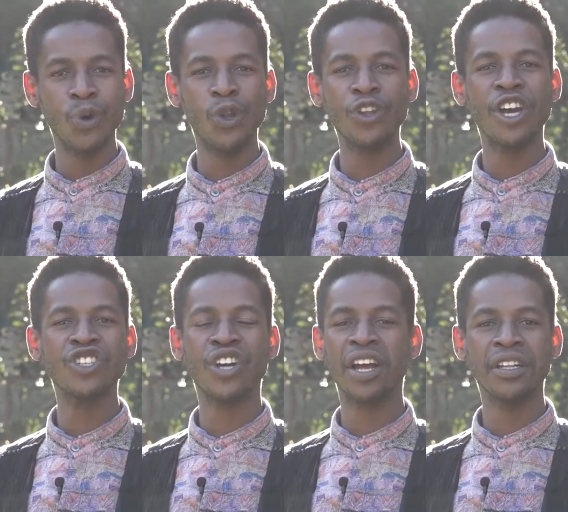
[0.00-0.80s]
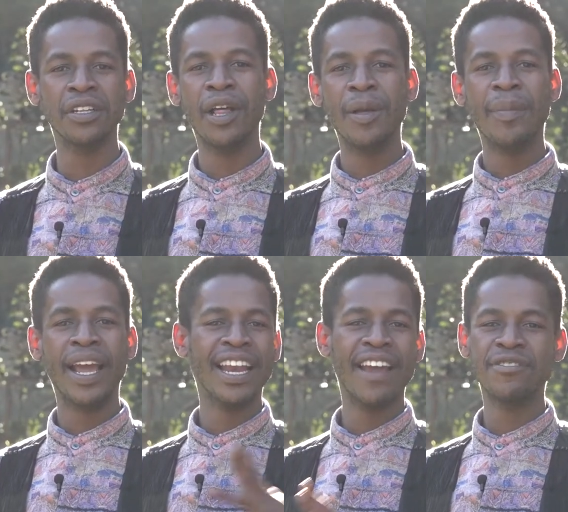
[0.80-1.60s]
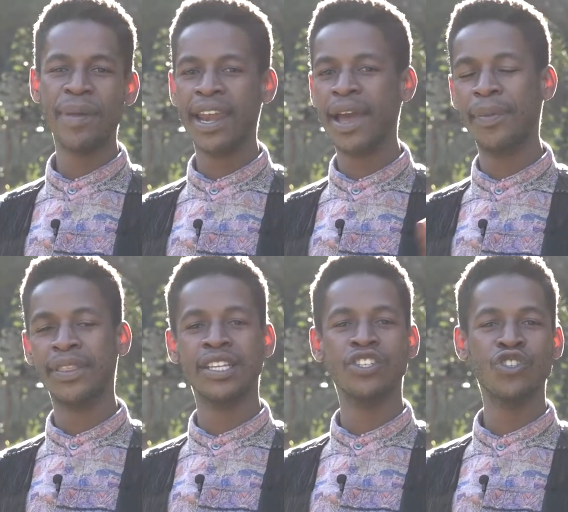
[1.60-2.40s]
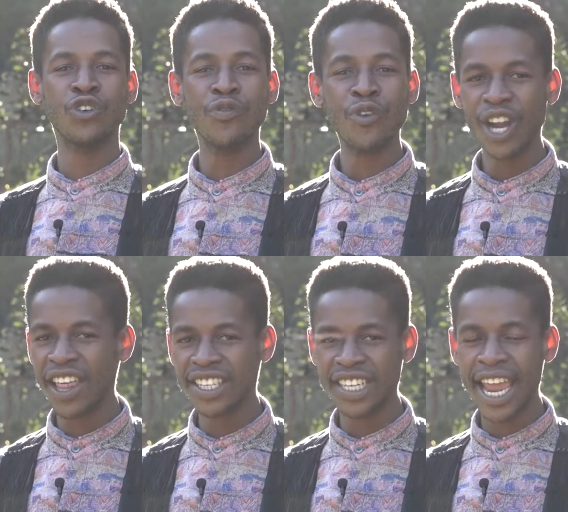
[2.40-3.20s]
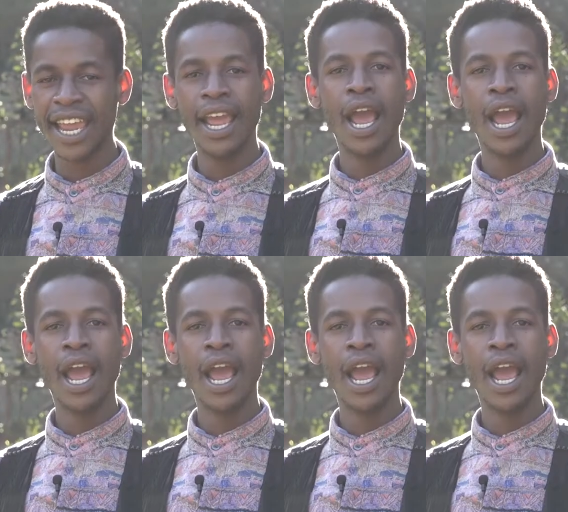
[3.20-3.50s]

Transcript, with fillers: We all know our struggle. Black Lives Matter, but that's a story for another day.